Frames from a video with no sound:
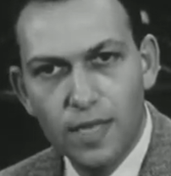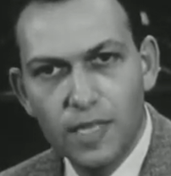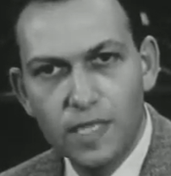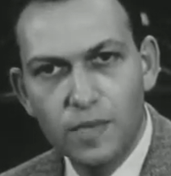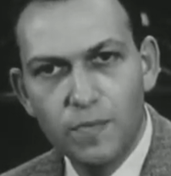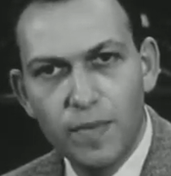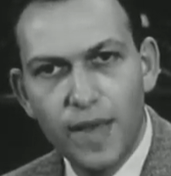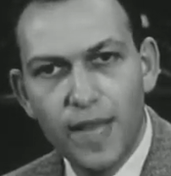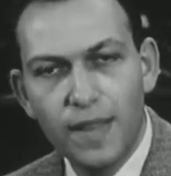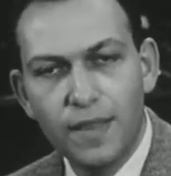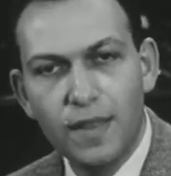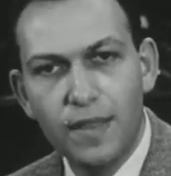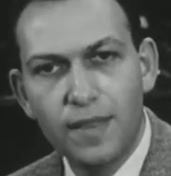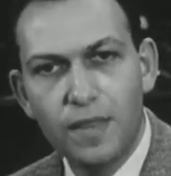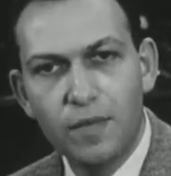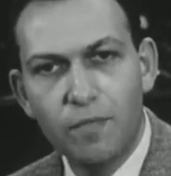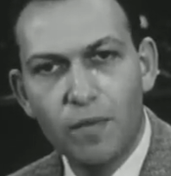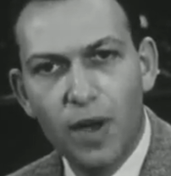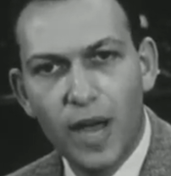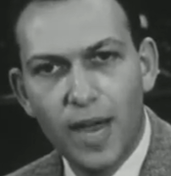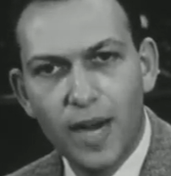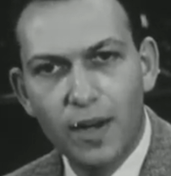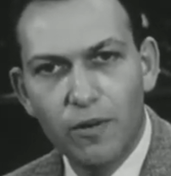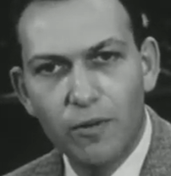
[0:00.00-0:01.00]
This meant that
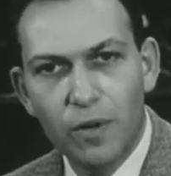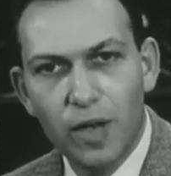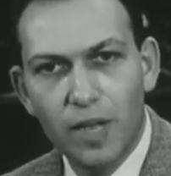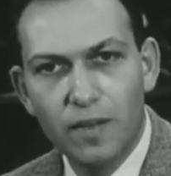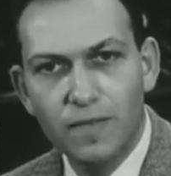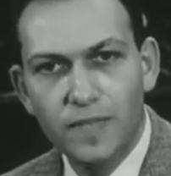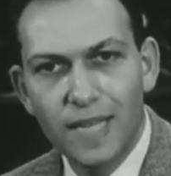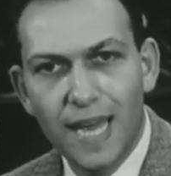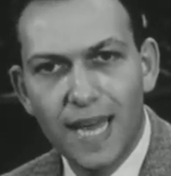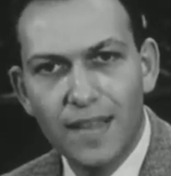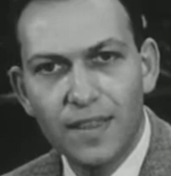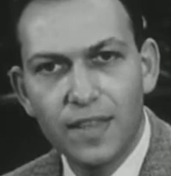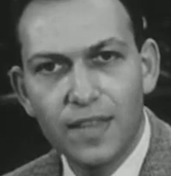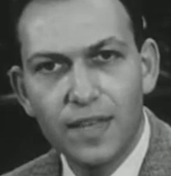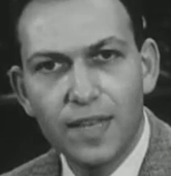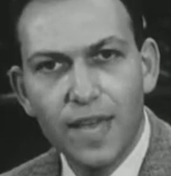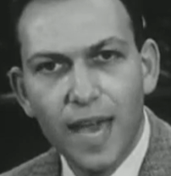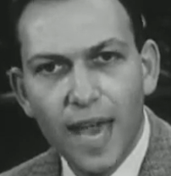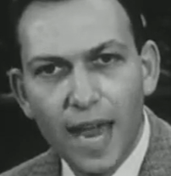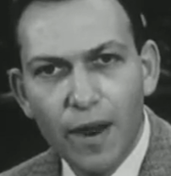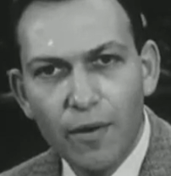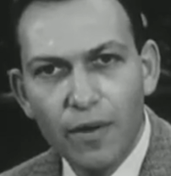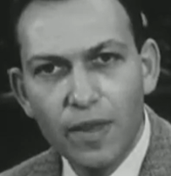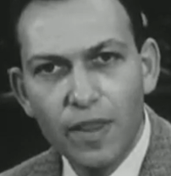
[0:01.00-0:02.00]
the microwaves had to
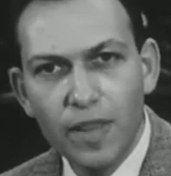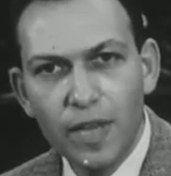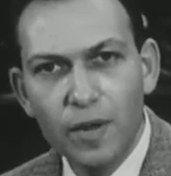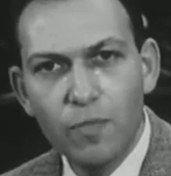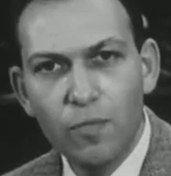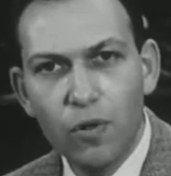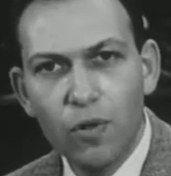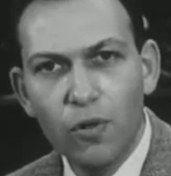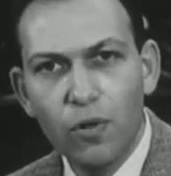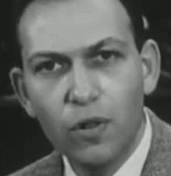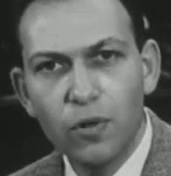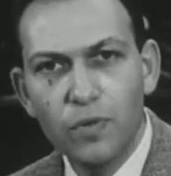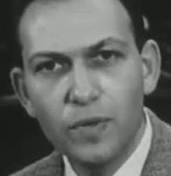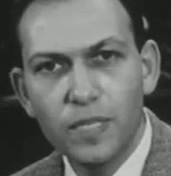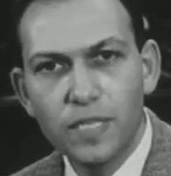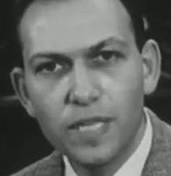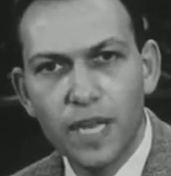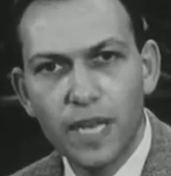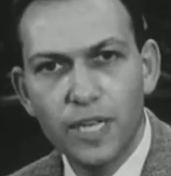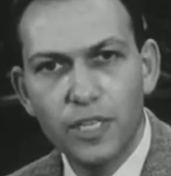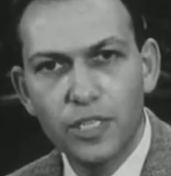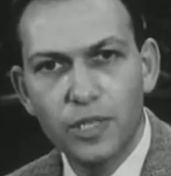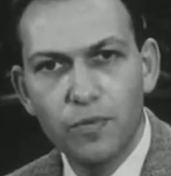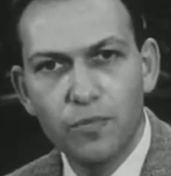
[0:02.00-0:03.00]
carry their
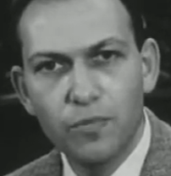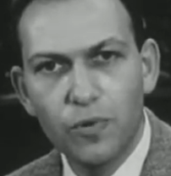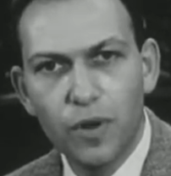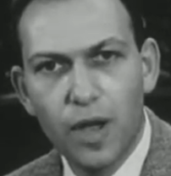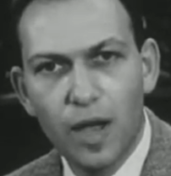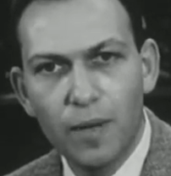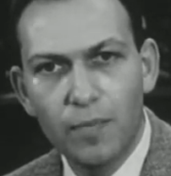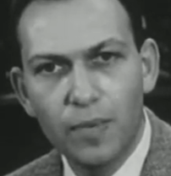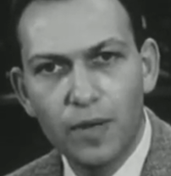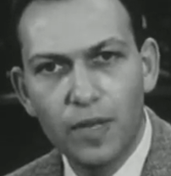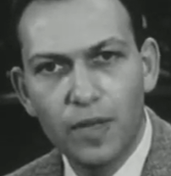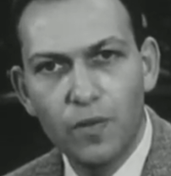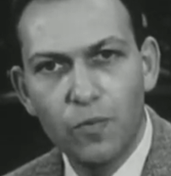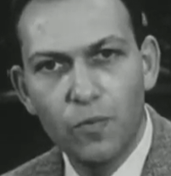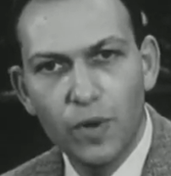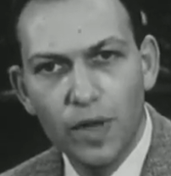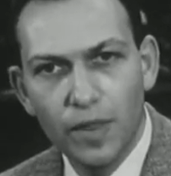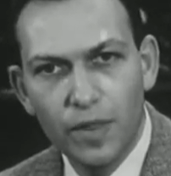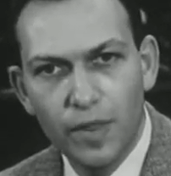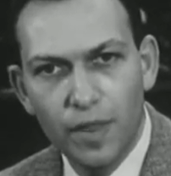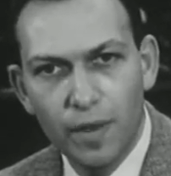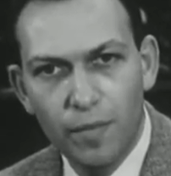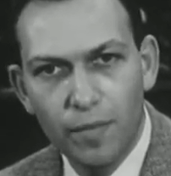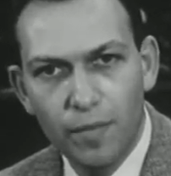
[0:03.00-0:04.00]
polarization property
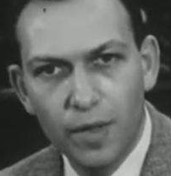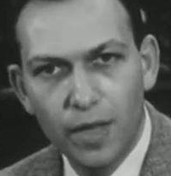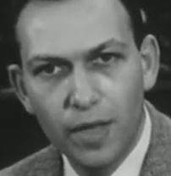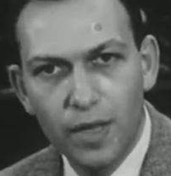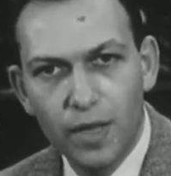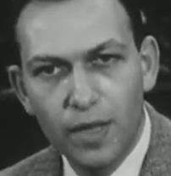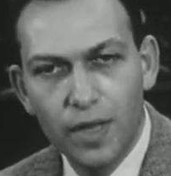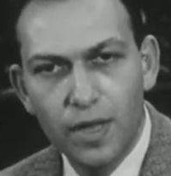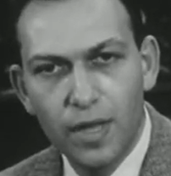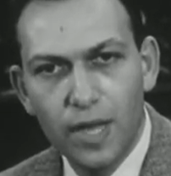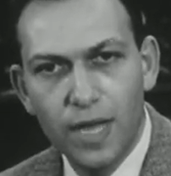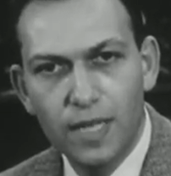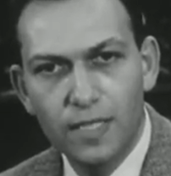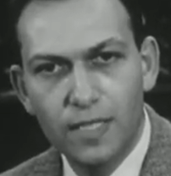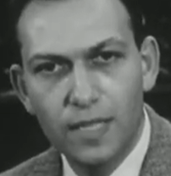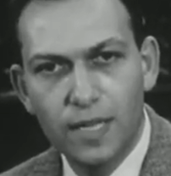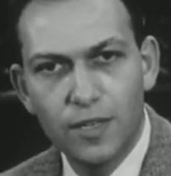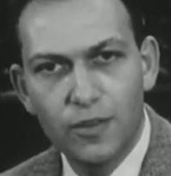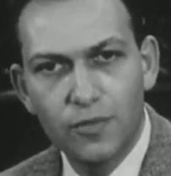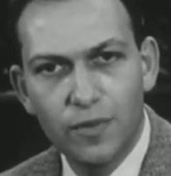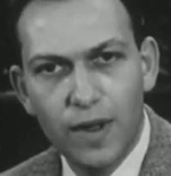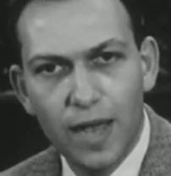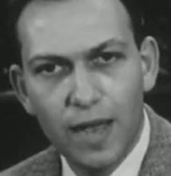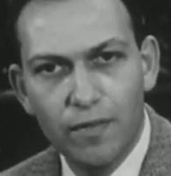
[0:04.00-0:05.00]
with them as
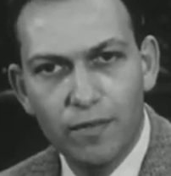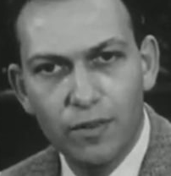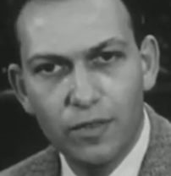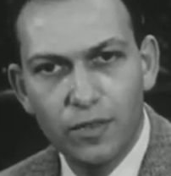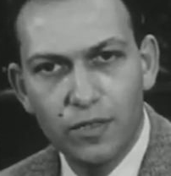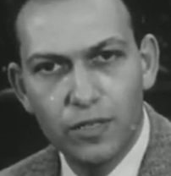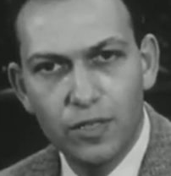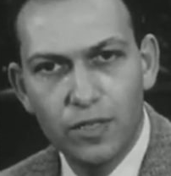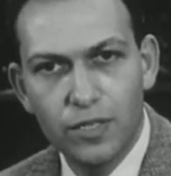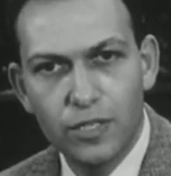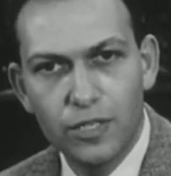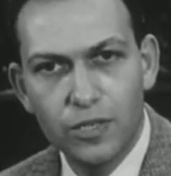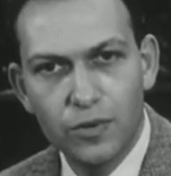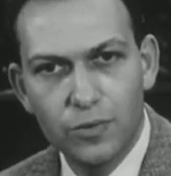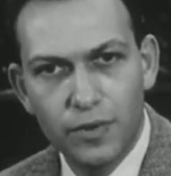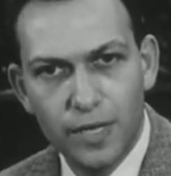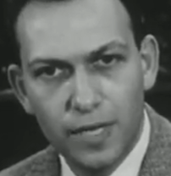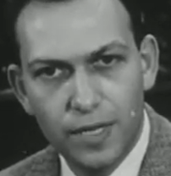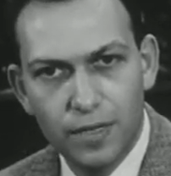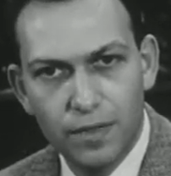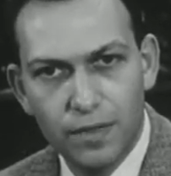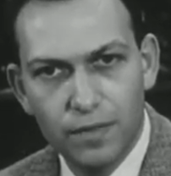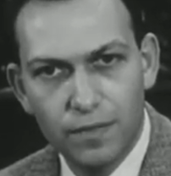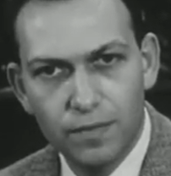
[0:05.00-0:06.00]
they traveled to the
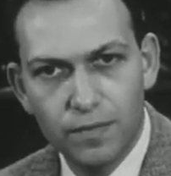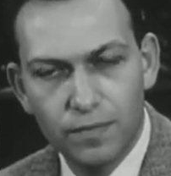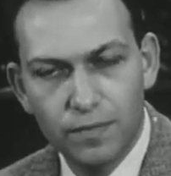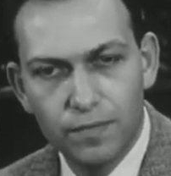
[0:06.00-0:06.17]
screen.